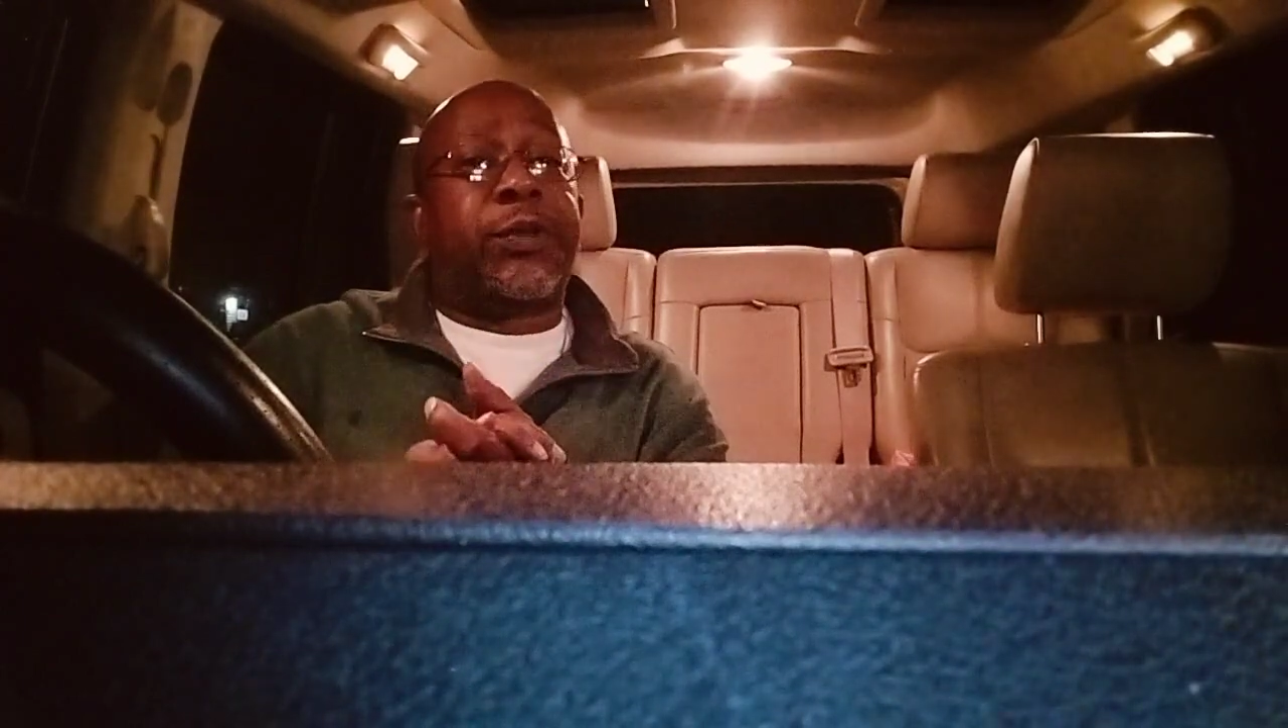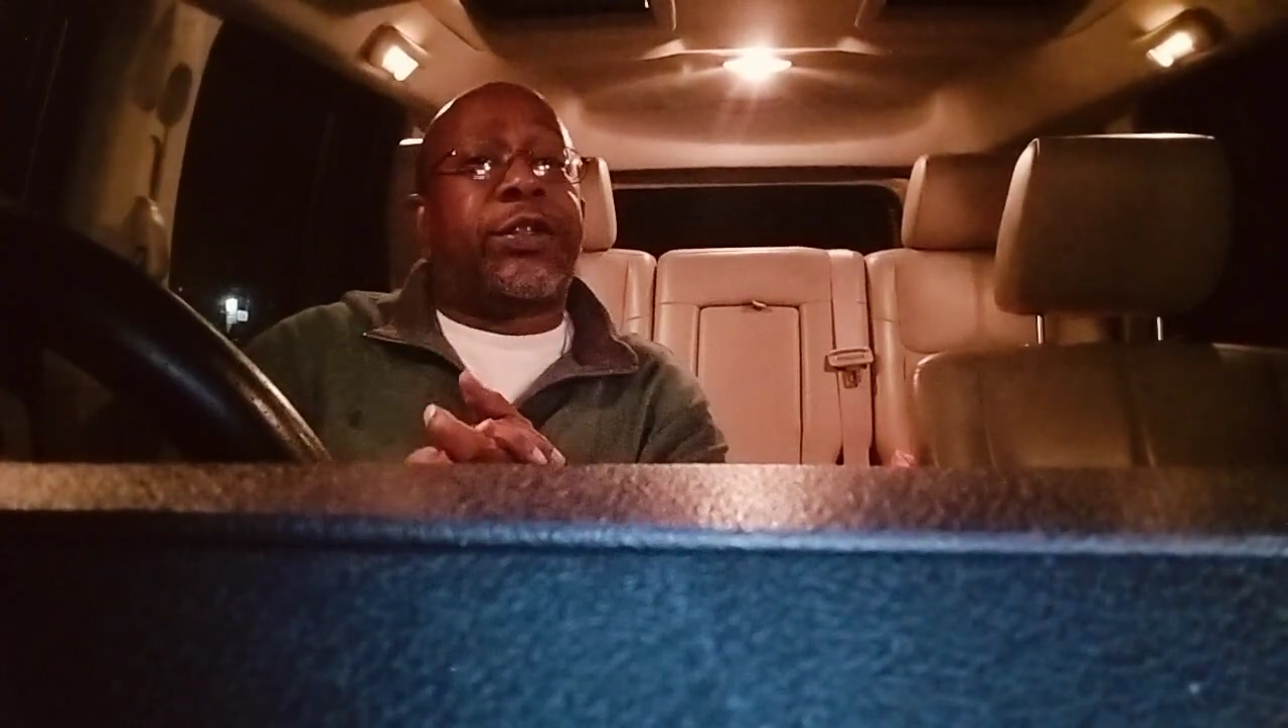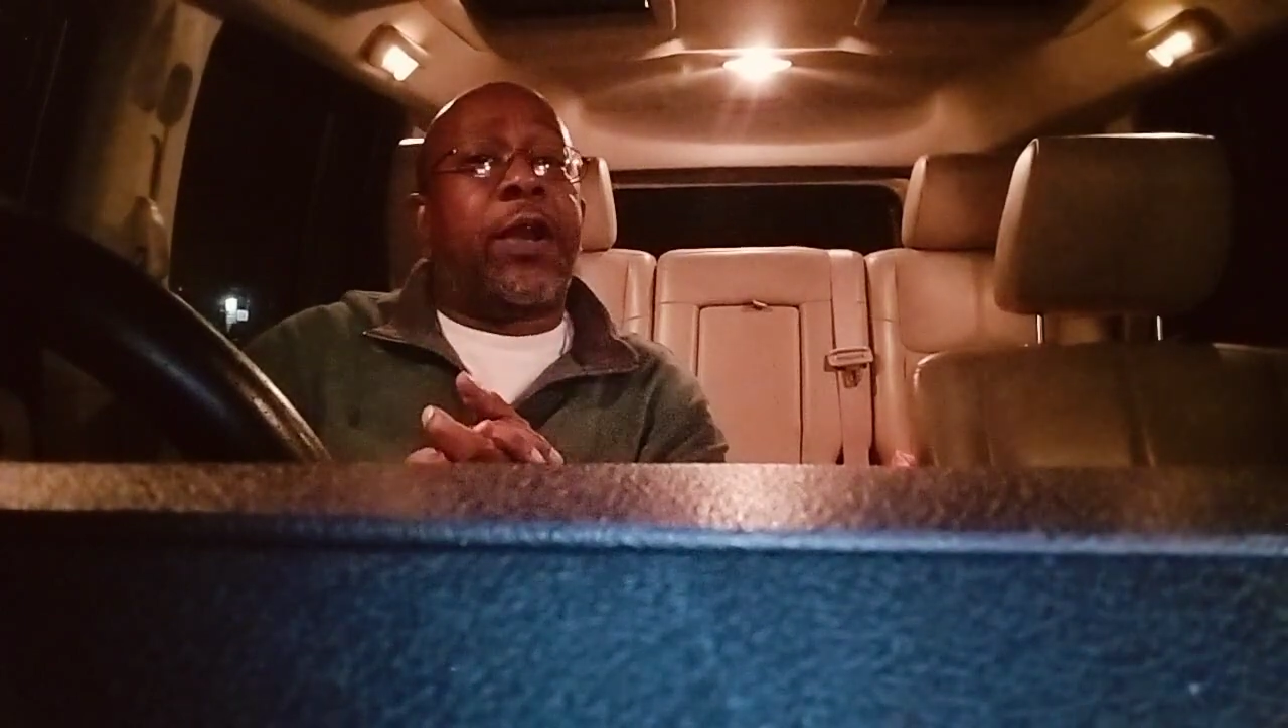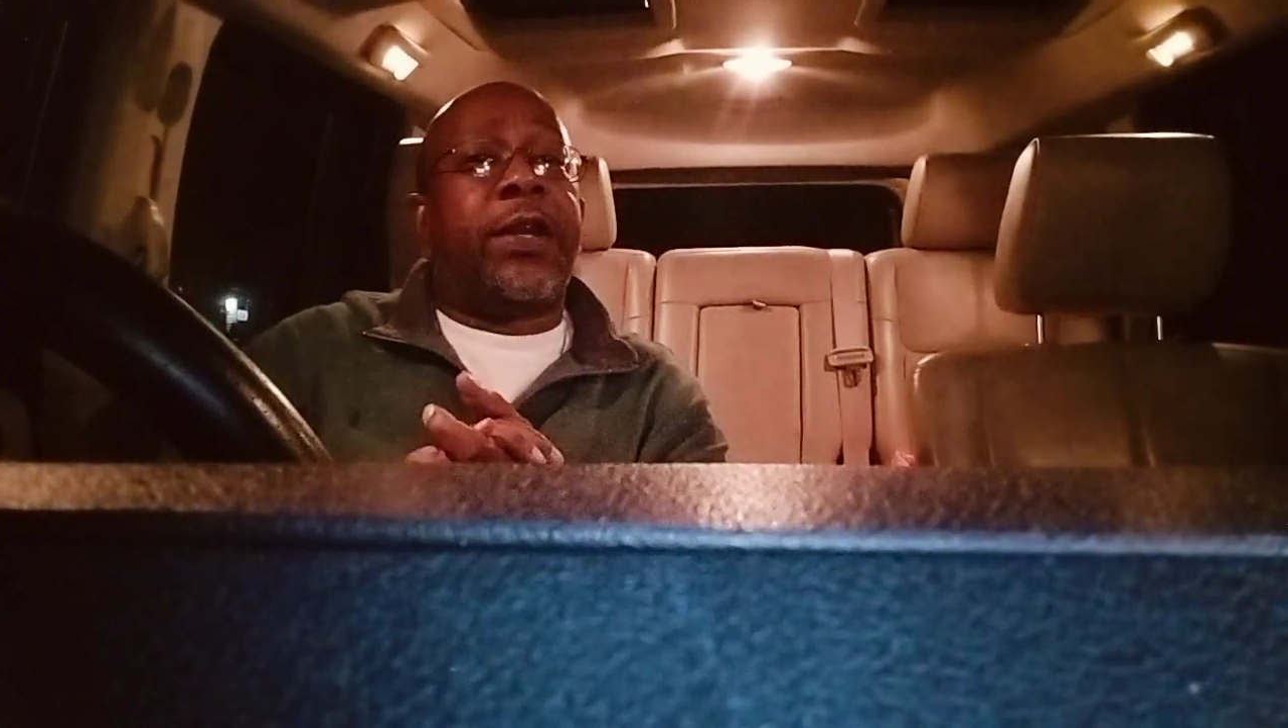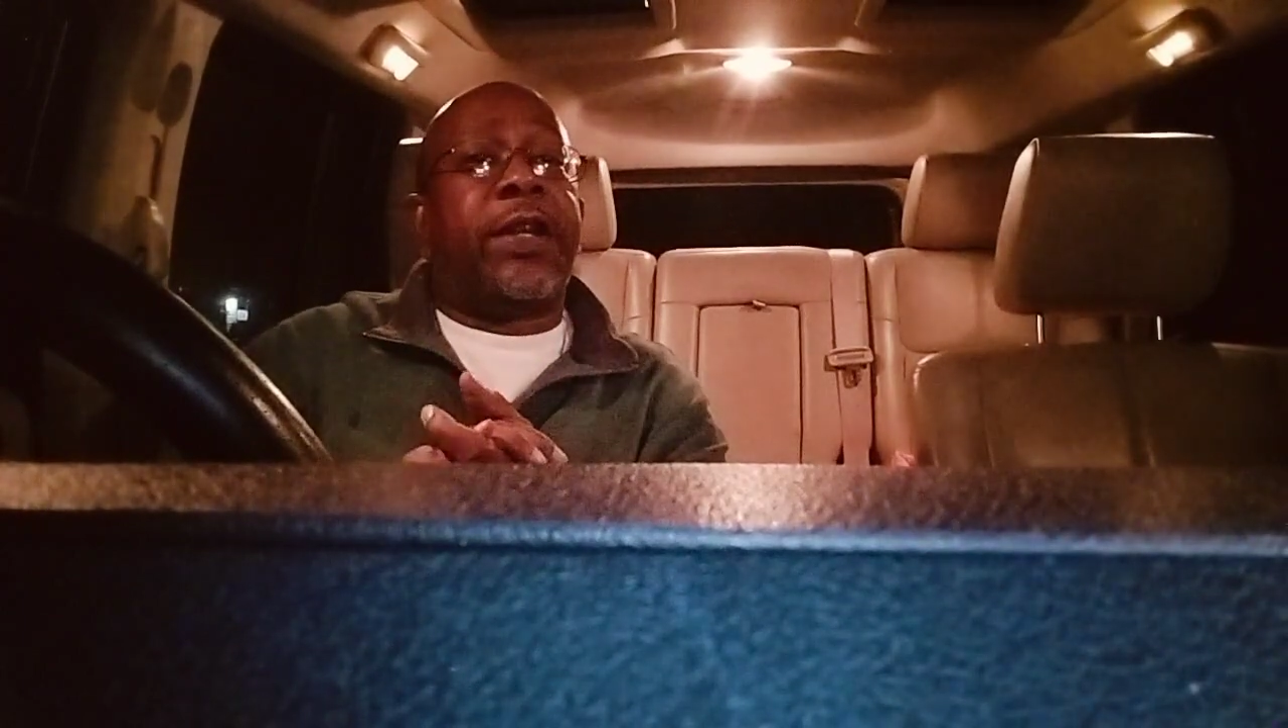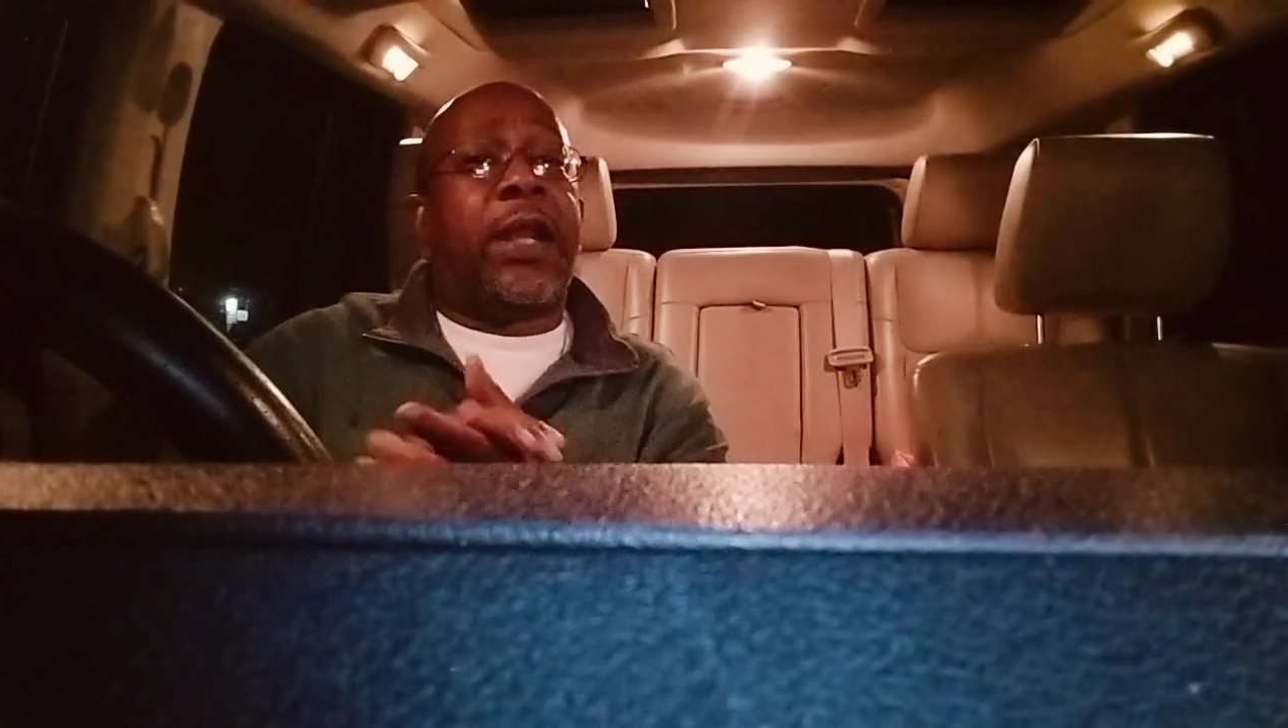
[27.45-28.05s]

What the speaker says: for returning